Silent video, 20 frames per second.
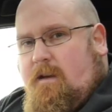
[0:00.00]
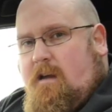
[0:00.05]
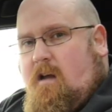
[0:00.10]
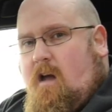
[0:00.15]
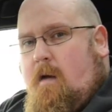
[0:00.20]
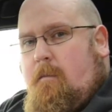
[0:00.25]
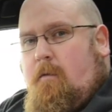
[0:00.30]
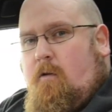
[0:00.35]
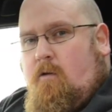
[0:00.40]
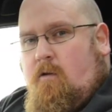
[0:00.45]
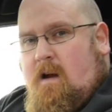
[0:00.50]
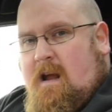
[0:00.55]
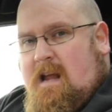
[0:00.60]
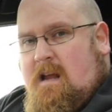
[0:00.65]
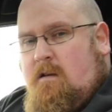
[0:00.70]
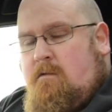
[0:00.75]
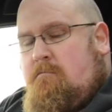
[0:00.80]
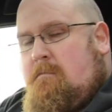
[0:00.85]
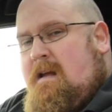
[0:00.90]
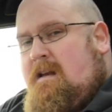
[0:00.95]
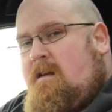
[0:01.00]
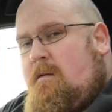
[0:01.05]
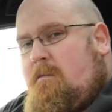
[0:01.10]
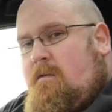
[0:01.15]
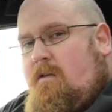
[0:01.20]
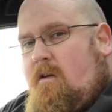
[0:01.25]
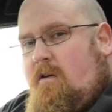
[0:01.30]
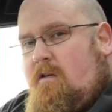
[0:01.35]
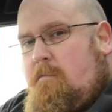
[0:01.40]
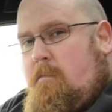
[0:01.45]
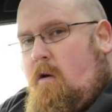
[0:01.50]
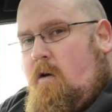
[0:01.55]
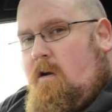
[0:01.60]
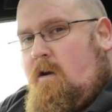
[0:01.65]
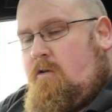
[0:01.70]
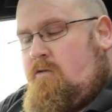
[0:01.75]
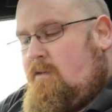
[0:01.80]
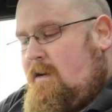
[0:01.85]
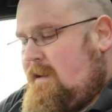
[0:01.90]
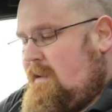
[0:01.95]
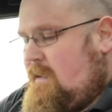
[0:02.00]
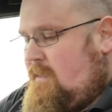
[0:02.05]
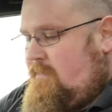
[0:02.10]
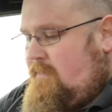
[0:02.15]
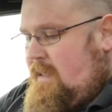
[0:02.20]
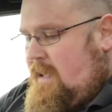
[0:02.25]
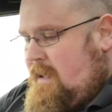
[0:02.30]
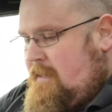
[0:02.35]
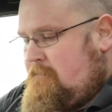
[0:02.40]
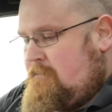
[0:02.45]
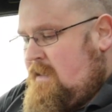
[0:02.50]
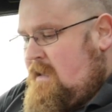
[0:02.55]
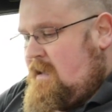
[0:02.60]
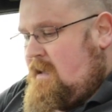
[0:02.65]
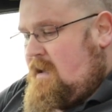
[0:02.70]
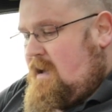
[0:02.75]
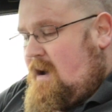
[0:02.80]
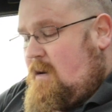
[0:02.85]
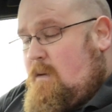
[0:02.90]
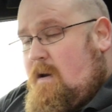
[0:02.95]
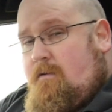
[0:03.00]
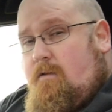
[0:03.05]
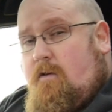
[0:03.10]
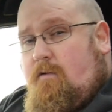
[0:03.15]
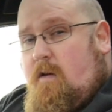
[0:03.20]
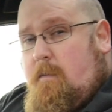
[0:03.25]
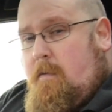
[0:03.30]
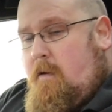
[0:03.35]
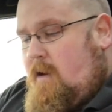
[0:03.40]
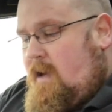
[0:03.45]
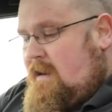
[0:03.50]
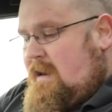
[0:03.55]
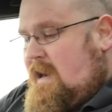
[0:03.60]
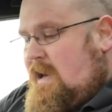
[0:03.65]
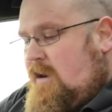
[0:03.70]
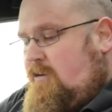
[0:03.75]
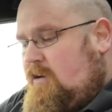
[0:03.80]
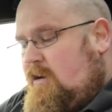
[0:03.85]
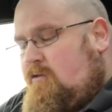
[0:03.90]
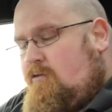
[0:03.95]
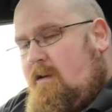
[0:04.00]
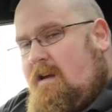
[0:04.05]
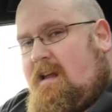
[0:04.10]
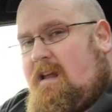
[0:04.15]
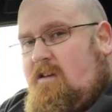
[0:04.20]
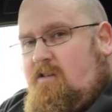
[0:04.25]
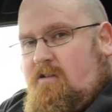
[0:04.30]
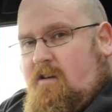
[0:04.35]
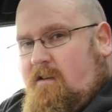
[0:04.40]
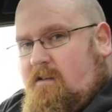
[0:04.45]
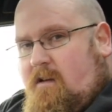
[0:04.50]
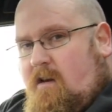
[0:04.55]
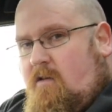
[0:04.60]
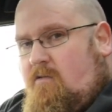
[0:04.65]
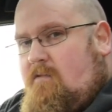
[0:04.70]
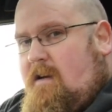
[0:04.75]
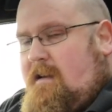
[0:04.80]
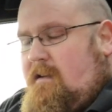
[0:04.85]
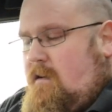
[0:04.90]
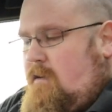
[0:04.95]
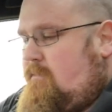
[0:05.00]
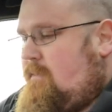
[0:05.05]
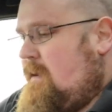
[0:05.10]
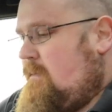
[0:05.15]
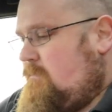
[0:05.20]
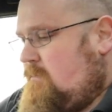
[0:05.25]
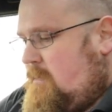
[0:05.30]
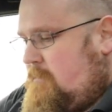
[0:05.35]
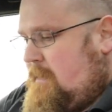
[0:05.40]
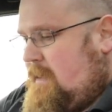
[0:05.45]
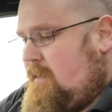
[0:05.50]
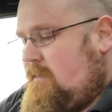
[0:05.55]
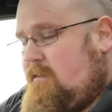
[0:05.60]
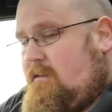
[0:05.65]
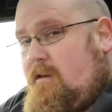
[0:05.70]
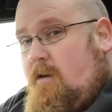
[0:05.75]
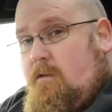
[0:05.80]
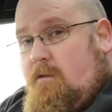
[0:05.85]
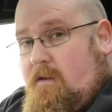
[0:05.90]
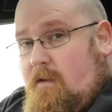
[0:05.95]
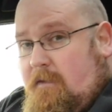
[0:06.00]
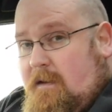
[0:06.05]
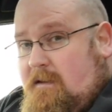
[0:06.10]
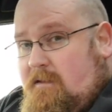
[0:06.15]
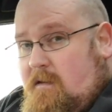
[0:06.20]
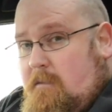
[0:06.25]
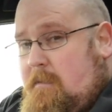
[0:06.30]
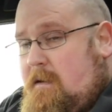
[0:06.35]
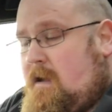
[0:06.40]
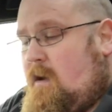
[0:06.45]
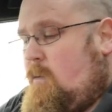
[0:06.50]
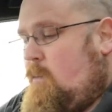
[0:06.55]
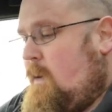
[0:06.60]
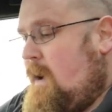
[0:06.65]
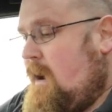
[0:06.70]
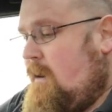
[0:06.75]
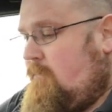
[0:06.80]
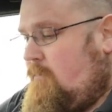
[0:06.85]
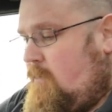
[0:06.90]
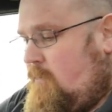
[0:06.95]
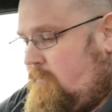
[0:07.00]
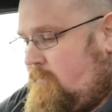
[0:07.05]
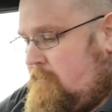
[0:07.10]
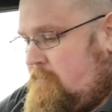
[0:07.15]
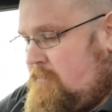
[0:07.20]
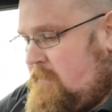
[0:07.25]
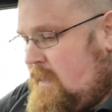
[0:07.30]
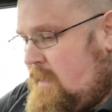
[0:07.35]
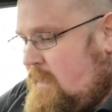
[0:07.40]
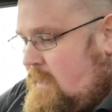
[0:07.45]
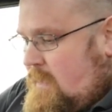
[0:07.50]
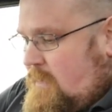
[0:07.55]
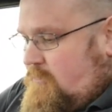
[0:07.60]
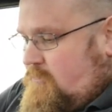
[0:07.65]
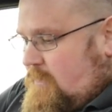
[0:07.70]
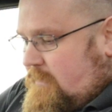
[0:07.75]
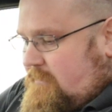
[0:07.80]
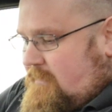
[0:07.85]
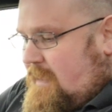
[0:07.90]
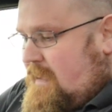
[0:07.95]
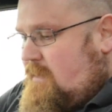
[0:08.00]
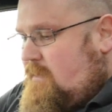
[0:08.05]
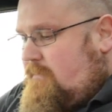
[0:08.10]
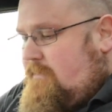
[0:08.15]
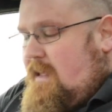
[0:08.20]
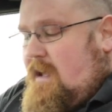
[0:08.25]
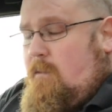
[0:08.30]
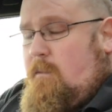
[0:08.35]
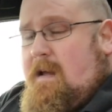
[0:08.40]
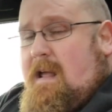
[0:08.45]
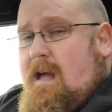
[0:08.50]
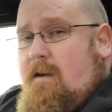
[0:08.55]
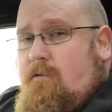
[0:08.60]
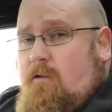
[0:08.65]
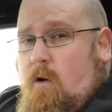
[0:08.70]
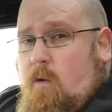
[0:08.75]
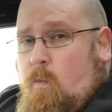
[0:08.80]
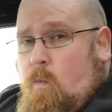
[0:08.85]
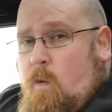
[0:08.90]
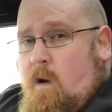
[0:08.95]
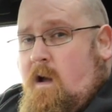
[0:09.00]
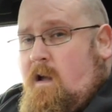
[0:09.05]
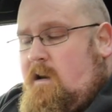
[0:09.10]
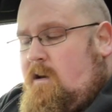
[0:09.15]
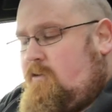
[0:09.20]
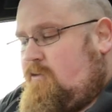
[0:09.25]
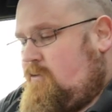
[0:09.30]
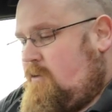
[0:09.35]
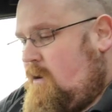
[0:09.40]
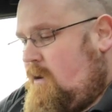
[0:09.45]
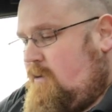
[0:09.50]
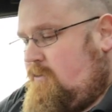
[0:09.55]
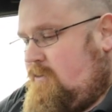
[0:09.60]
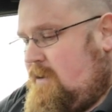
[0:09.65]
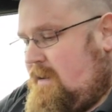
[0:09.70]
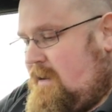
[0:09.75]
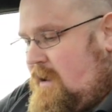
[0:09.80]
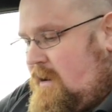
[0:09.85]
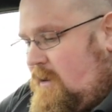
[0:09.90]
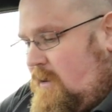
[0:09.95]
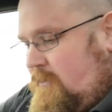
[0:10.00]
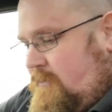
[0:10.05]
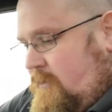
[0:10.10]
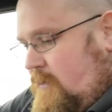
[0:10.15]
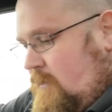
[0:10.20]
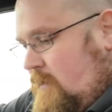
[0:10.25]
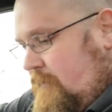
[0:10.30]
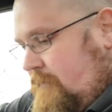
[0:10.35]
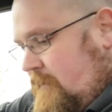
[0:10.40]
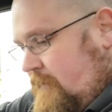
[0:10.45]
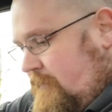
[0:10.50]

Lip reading: cup or a medium sized bottle of drink in there. However, if you put an energy drink, it's just going to rattle around a bit, so something to be aware of. Just ahead of there we have got wireless charging, and I do love the